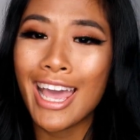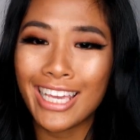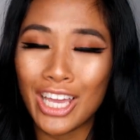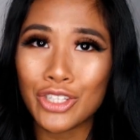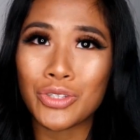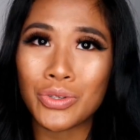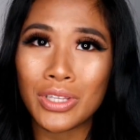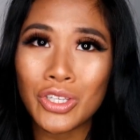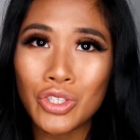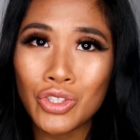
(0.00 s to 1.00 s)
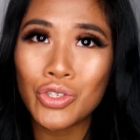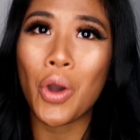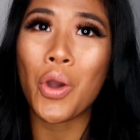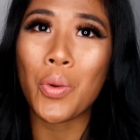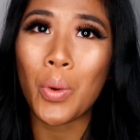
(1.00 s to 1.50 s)
can do this
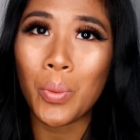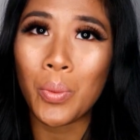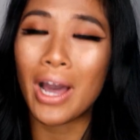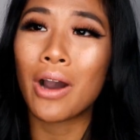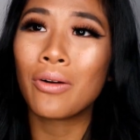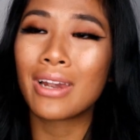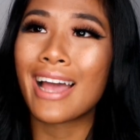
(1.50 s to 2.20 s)
so well.